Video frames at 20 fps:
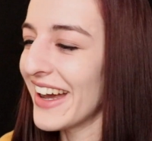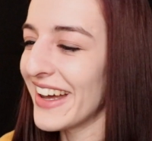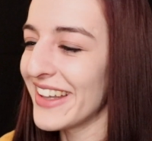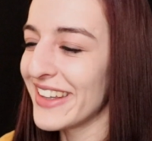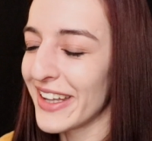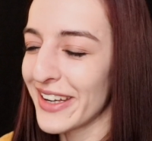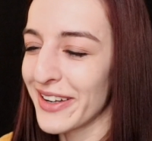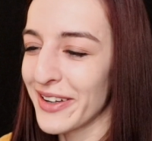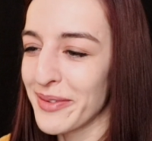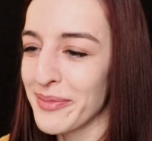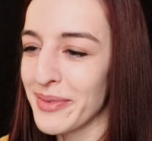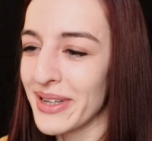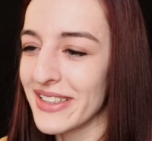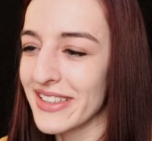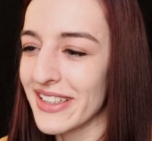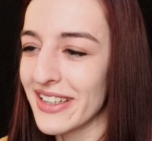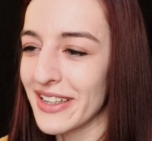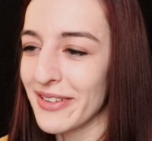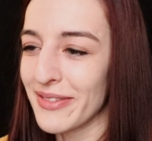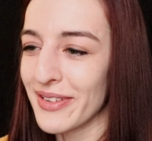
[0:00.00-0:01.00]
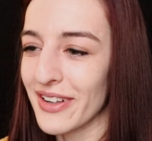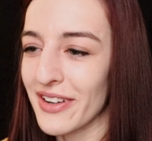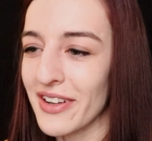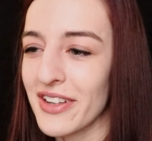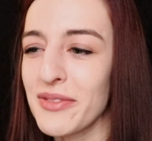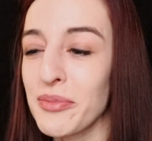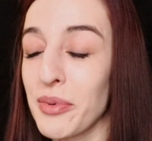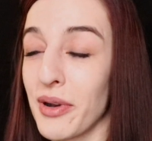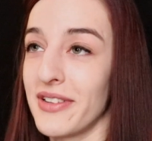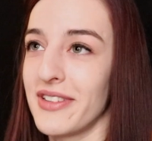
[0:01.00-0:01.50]
and then immediately, well,
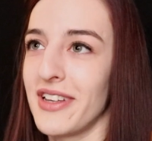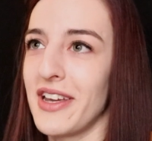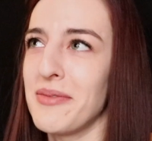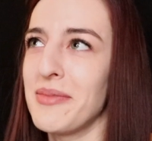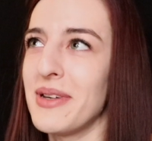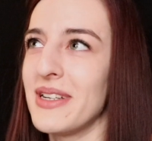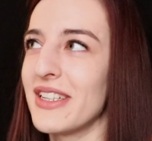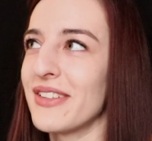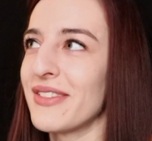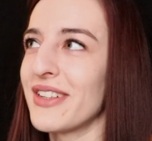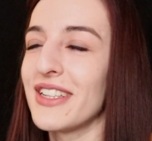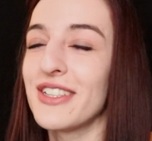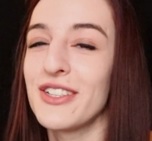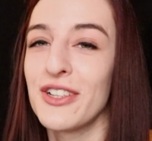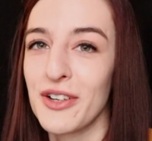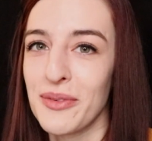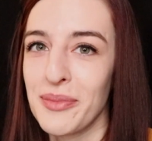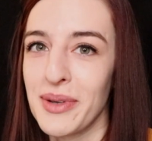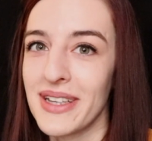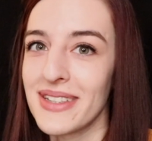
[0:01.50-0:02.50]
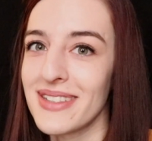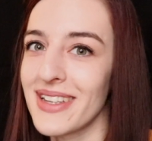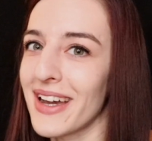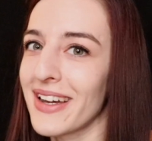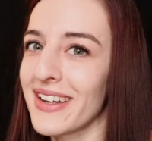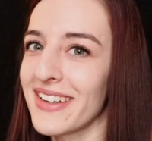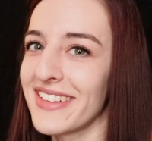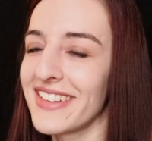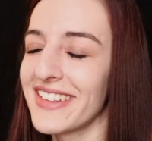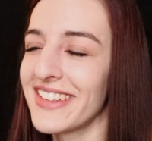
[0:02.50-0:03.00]
I say immediately, it took me a
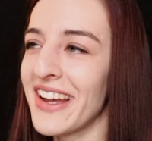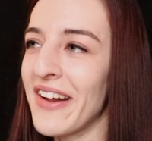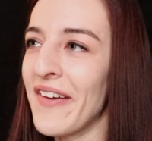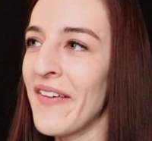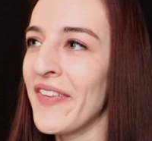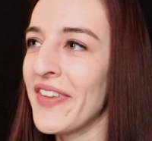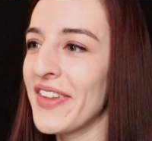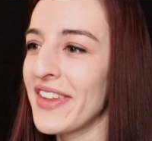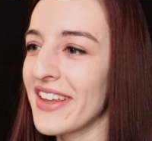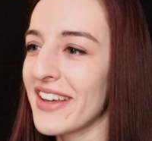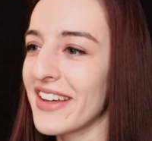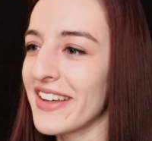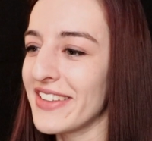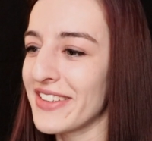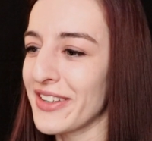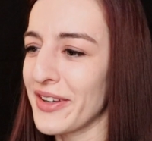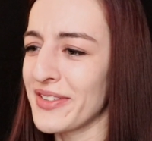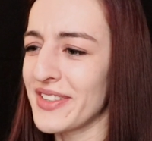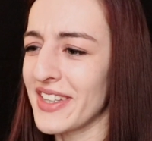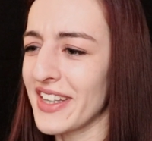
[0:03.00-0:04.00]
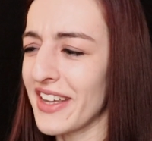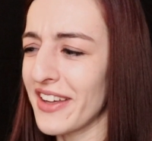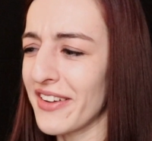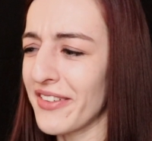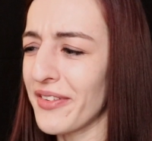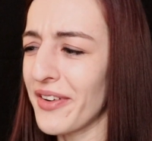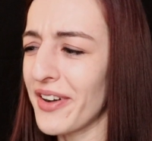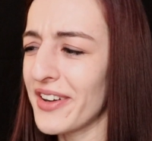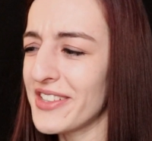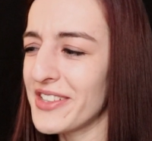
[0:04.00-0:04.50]
second because I was thinking, oh,
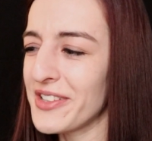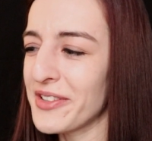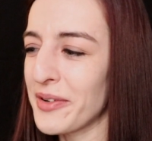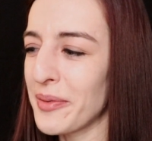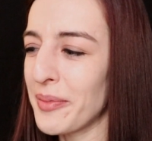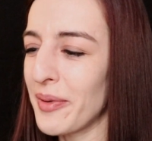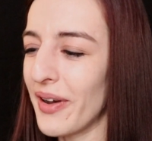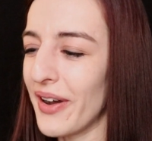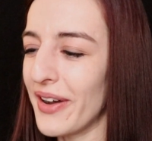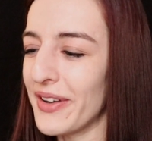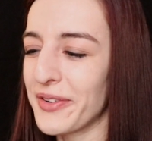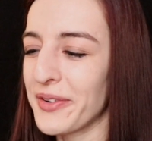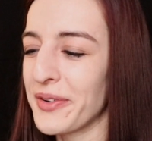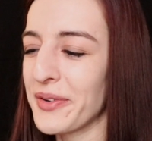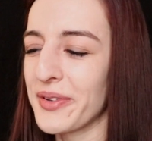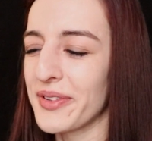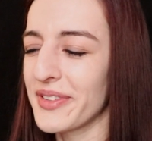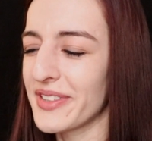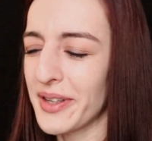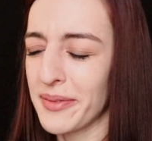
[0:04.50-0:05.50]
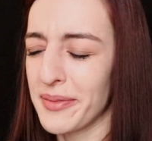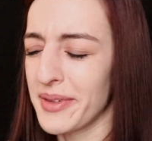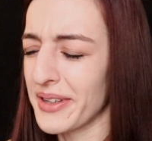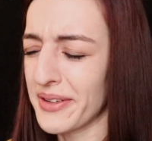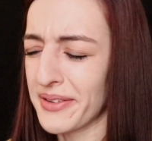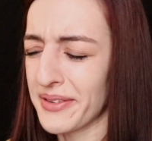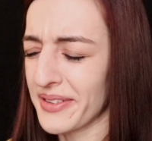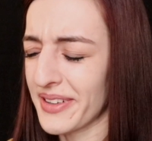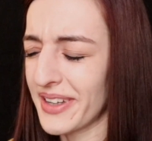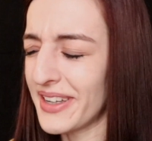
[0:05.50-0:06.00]
why has she not replied or
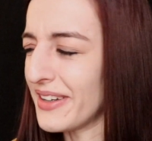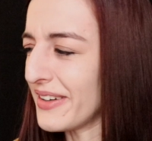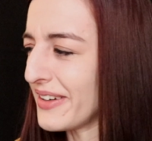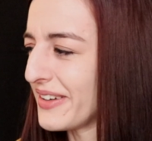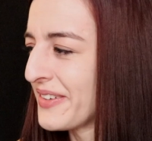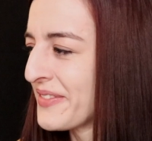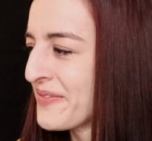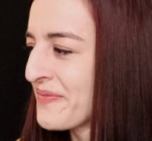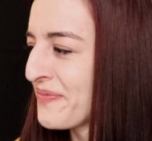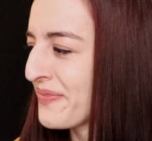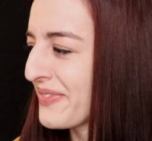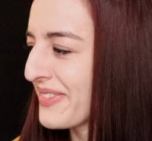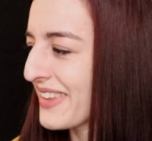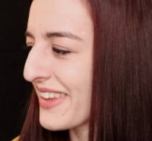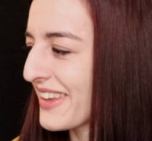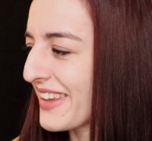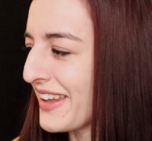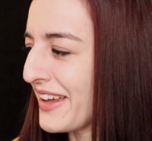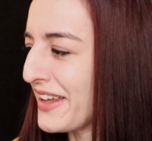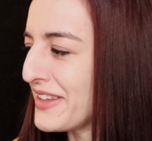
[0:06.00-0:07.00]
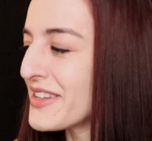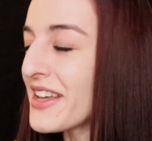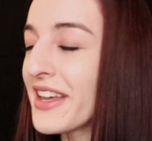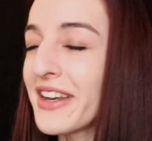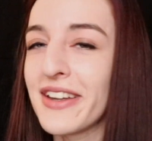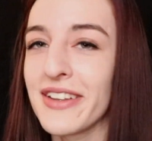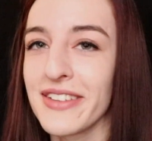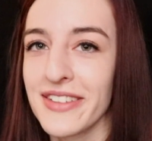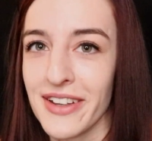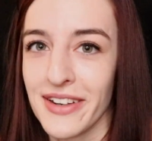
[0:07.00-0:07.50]
something. Anyway, and then
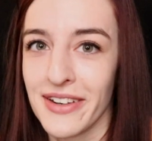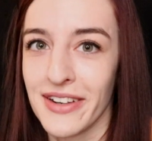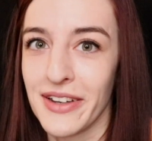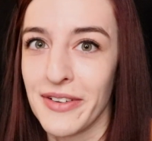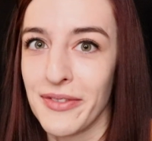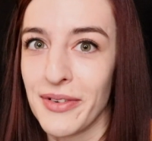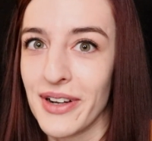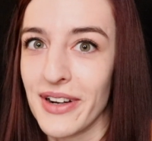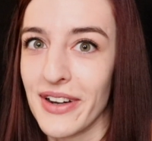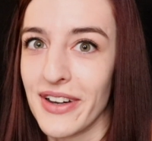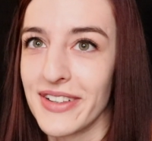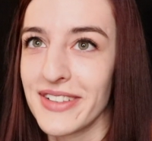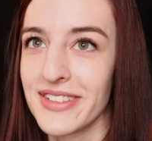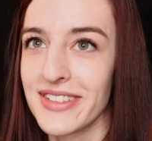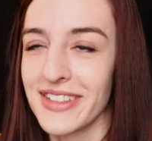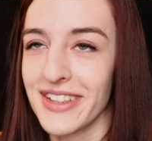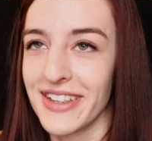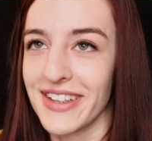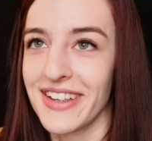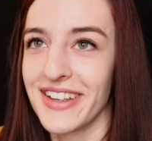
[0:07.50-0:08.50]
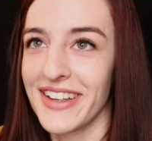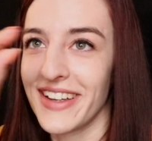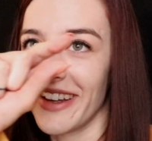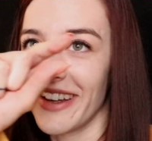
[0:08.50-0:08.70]
it suddenly realised that